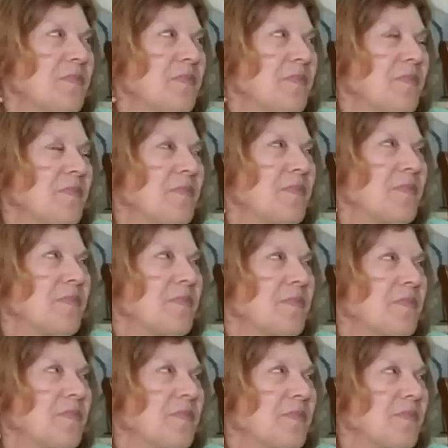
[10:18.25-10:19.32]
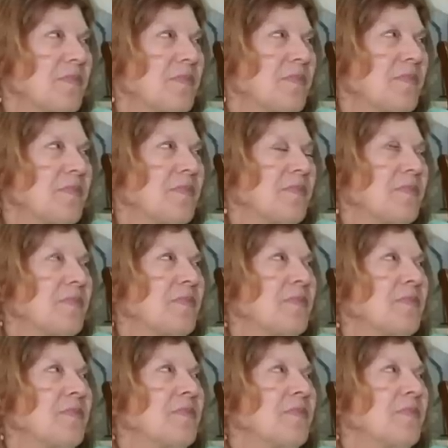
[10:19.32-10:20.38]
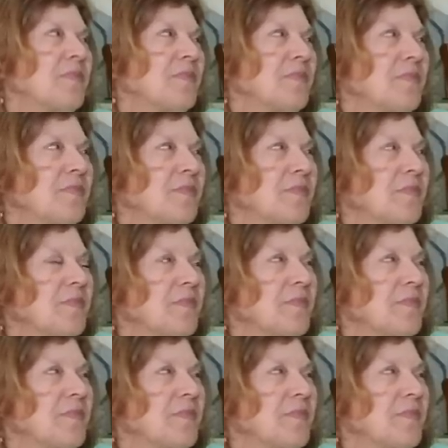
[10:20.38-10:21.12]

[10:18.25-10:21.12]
[no speech]